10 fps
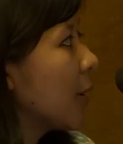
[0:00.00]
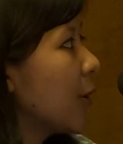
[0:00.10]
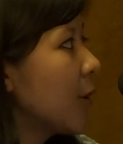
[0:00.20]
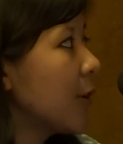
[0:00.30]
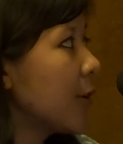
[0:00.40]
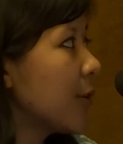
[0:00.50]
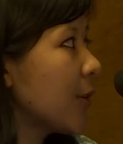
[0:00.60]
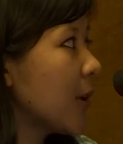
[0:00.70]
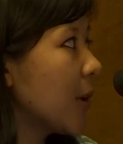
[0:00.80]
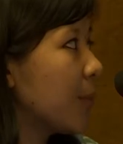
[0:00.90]

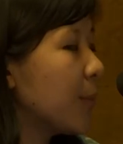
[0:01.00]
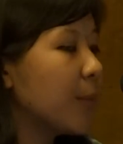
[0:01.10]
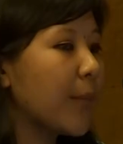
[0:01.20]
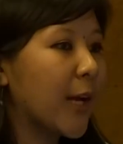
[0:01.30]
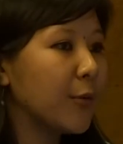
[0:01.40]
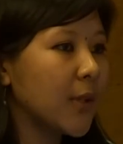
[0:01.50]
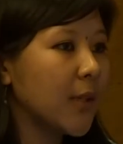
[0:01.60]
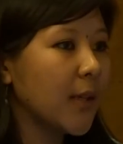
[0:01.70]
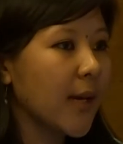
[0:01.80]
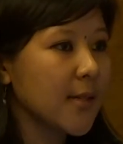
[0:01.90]
Earlier,
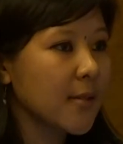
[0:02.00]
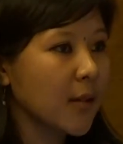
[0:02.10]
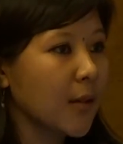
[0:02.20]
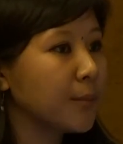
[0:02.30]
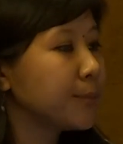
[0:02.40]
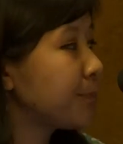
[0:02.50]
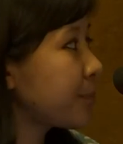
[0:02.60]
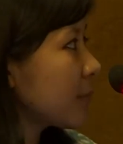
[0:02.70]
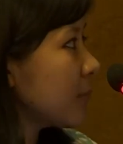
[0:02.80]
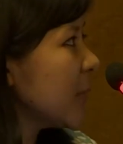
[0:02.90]
manually, as
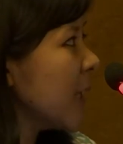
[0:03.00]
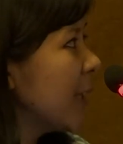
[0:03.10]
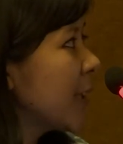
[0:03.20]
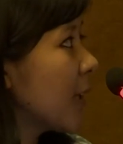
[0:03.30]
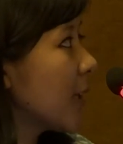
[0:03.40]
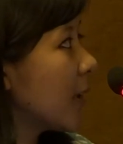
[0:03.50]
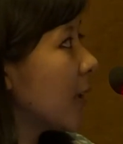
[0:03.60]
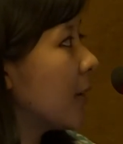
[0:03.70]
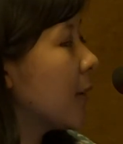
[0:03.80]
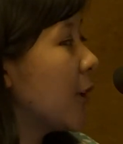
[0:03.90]
in the
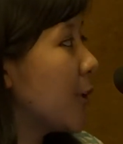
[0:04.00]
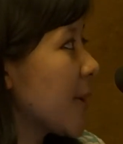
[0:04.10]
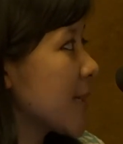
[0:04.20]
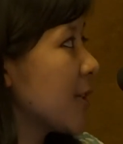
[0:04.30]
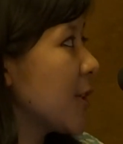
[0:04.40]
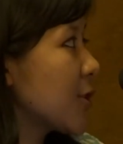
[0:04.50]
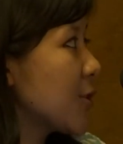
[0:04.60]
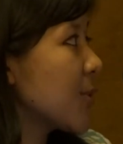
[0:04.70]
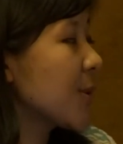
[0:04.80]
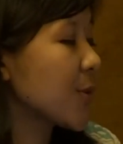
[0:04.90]
earlier
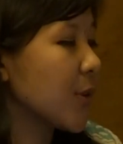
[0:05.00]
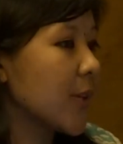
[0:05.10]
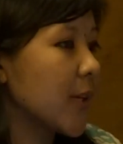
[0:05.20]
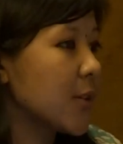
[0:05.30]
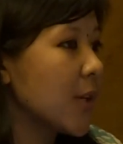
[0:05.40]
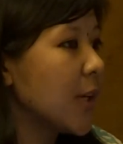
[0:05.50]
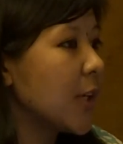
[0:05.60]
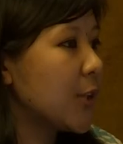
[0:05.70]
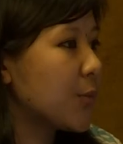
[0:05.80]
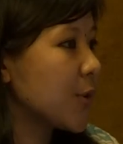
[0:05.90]
presentations, we saw that
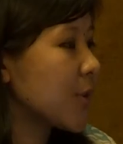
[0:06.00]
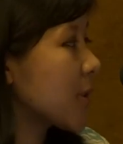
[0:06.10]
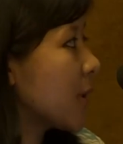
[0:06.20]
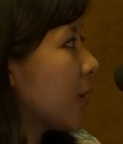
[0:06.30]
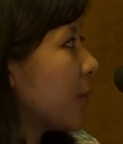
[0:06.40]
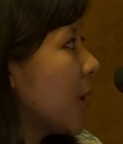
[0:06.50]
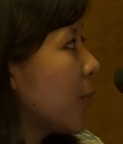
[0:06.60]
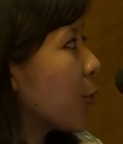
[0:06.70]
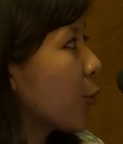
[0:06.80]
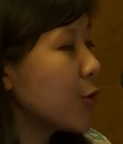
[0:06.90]
it was
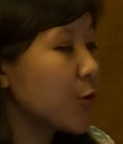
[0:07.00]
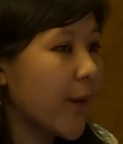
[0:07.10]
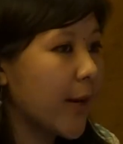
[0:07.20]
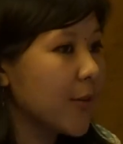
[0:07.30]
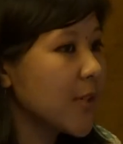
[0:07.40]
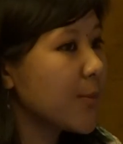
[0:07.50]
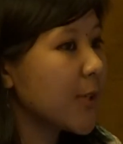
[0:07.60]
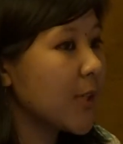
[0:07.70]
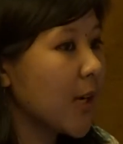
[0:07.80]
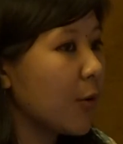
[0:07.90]
prone to errors,
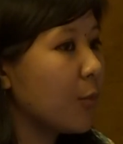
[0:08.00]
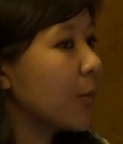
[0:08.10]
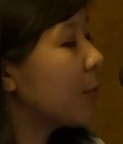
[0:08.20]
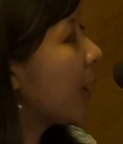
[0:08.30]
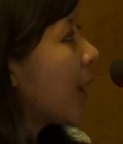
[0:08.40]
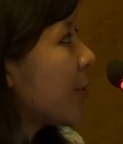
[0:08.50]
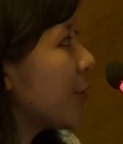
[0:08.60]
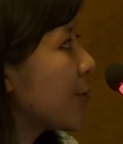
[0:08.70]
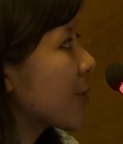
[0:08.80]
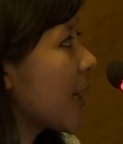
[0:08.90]
but now we have
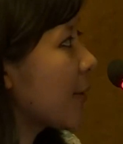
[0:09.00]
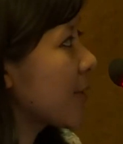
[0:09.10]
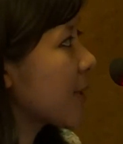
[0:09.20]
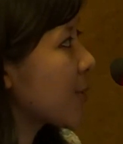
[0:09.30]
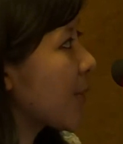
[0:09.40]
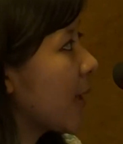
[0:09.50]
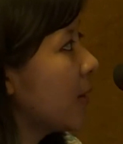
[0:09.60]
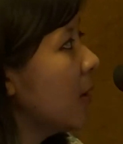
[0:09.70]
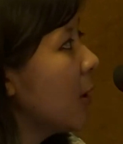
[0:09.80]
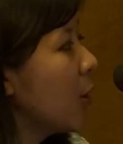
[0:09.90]
reduced errors as well.